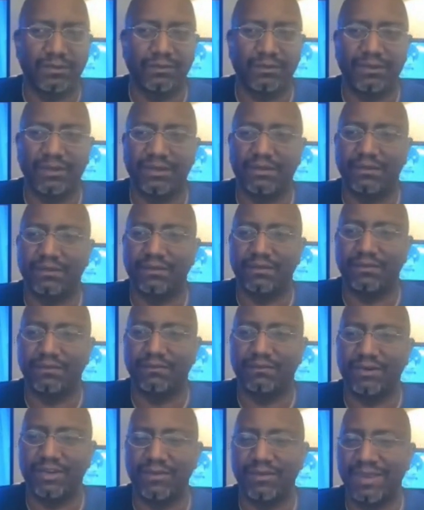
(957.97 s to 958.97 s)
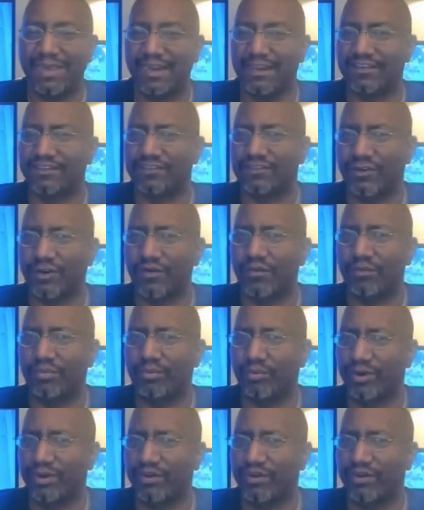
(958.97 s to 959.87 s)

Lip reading: What do you mean a certain point